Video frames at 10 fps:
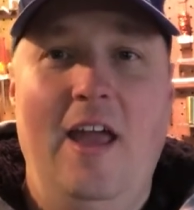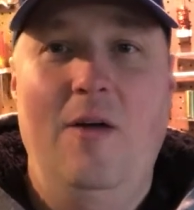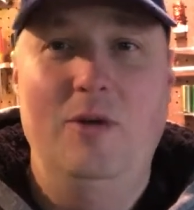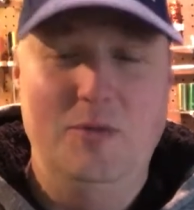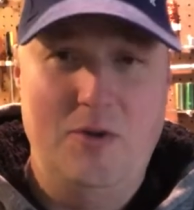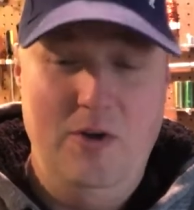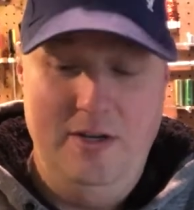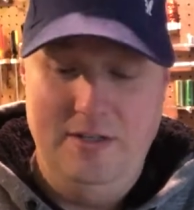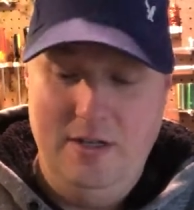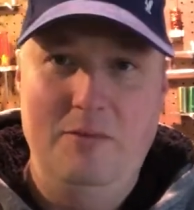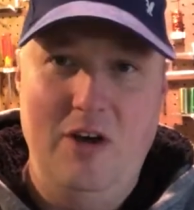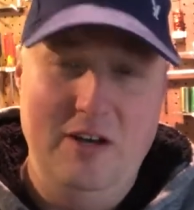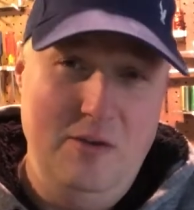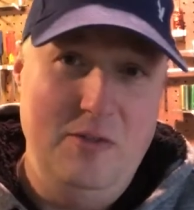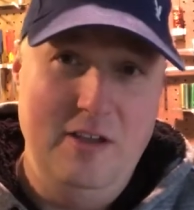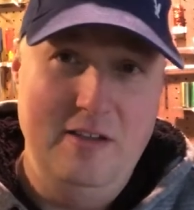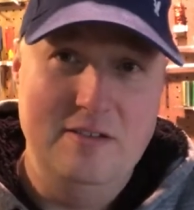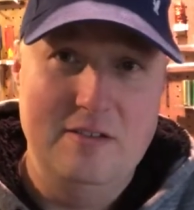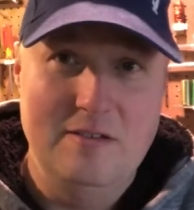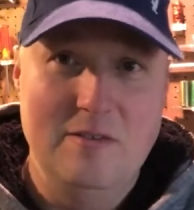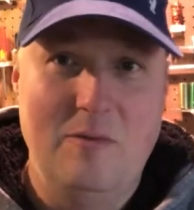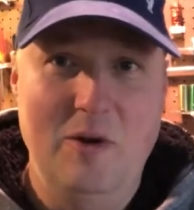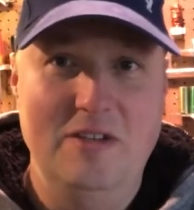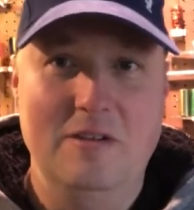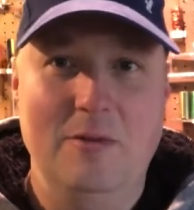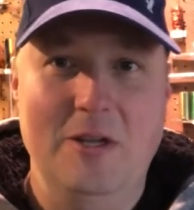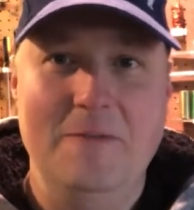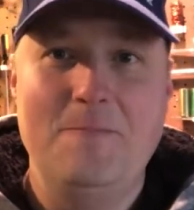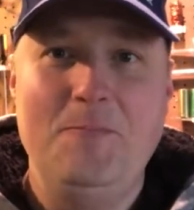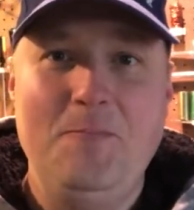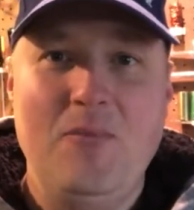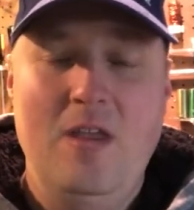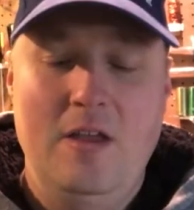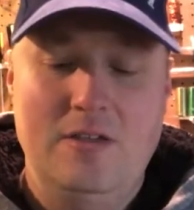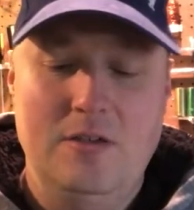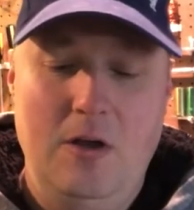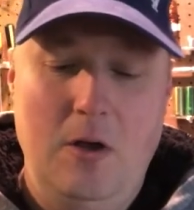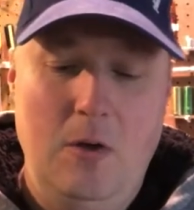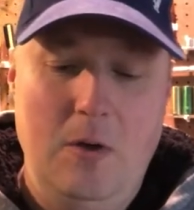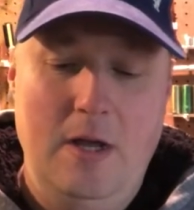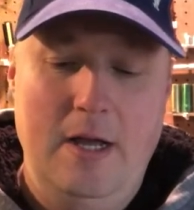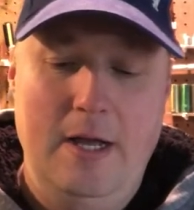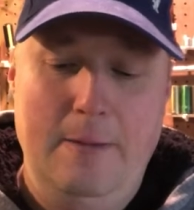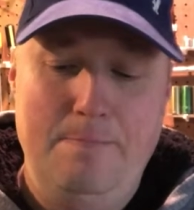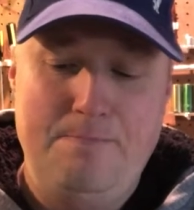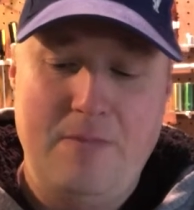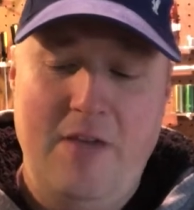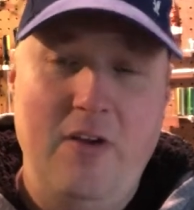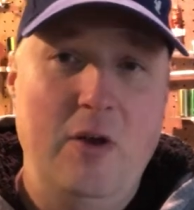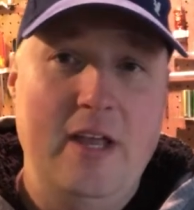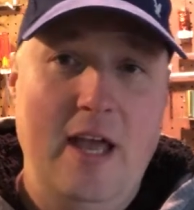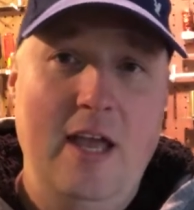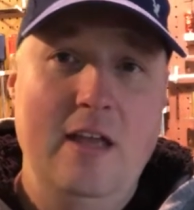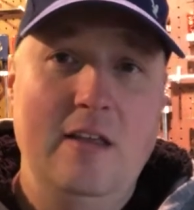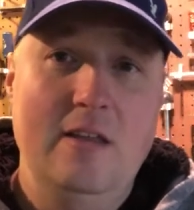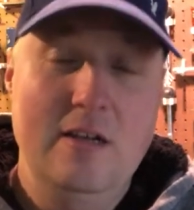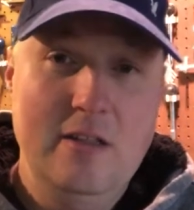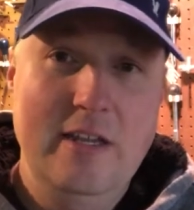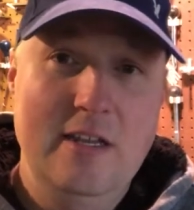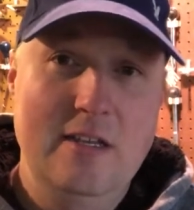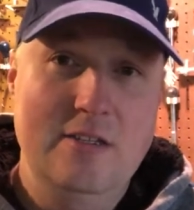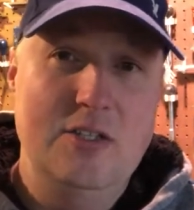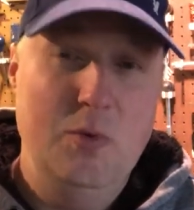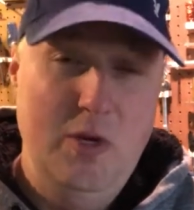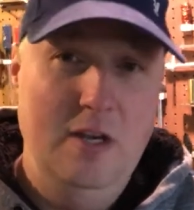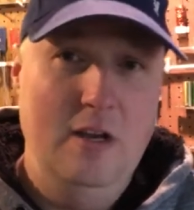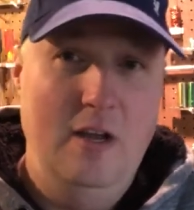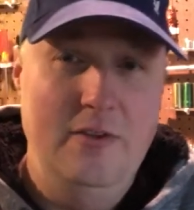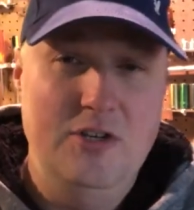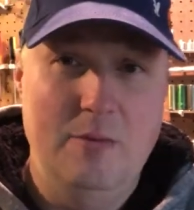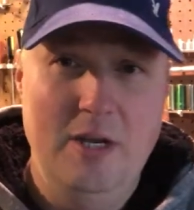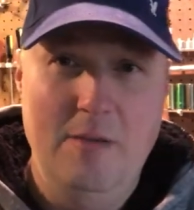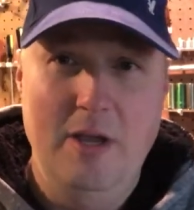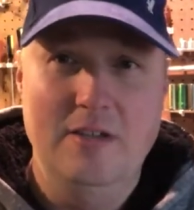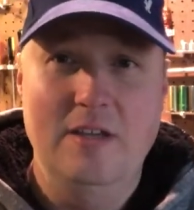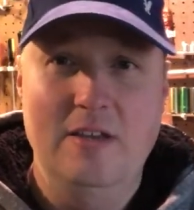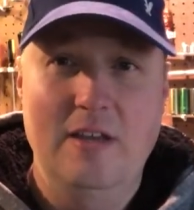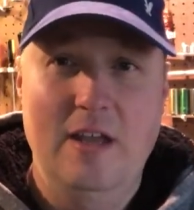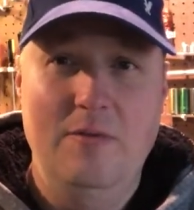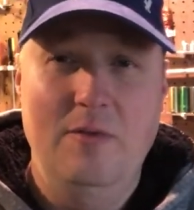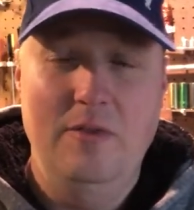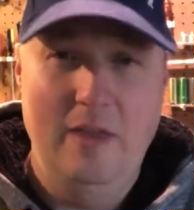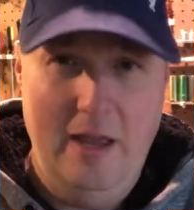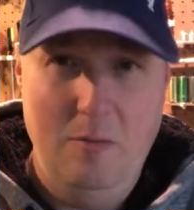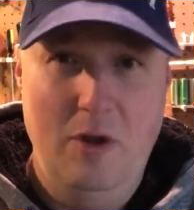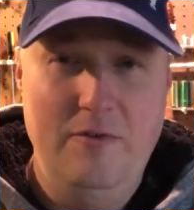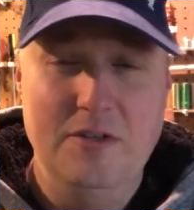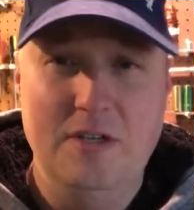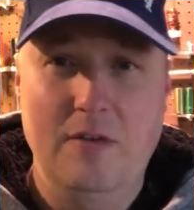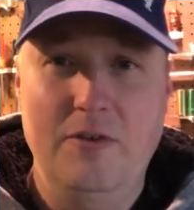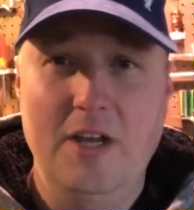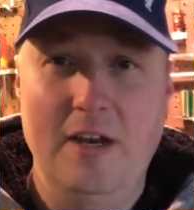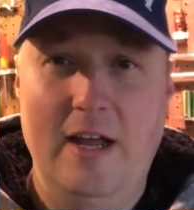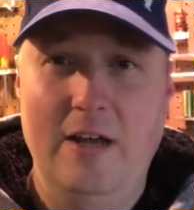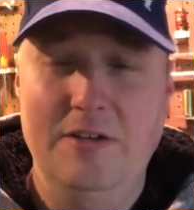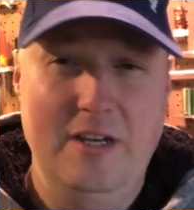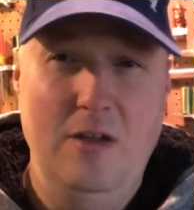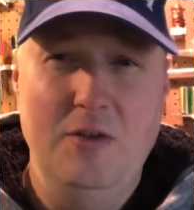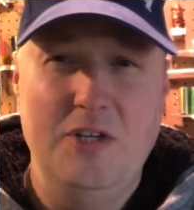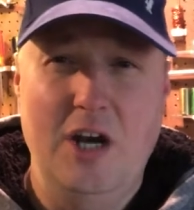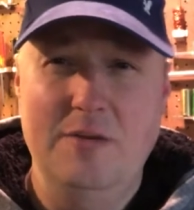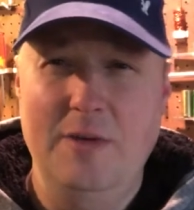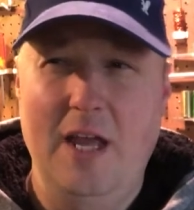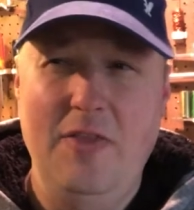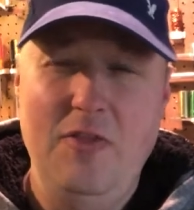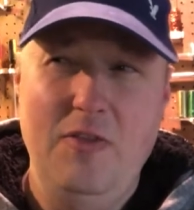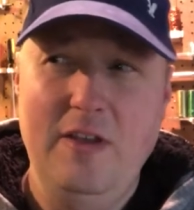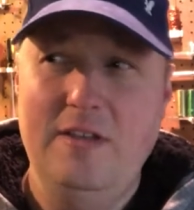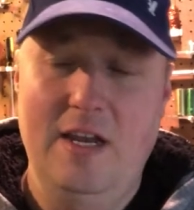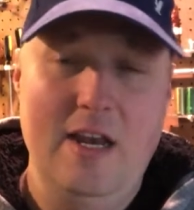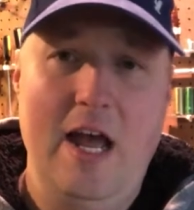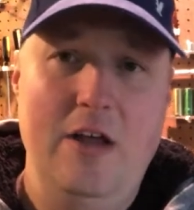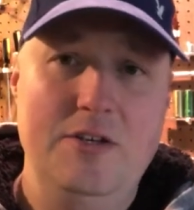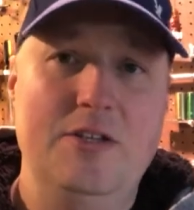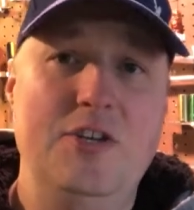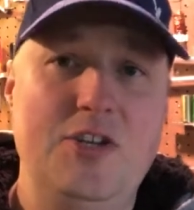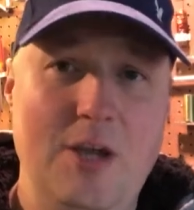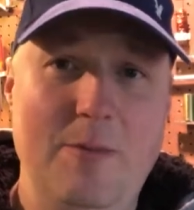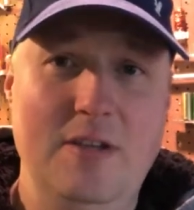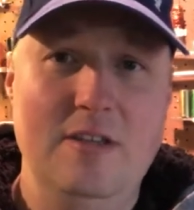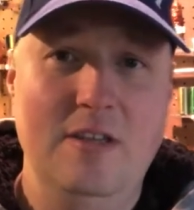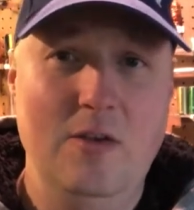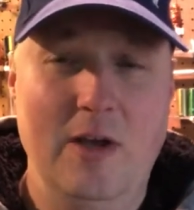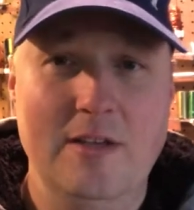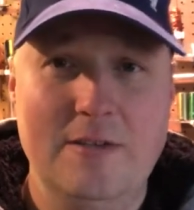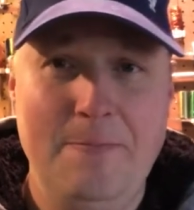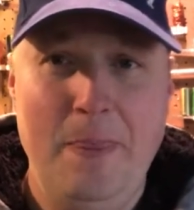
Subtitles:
which was crazy. I'm trying to do things reasonably. So I found a guy, luckily in Sweden, on the German eBay site that had that one for sale for $10, and he only charged me, I think, $10 to ship it to the US,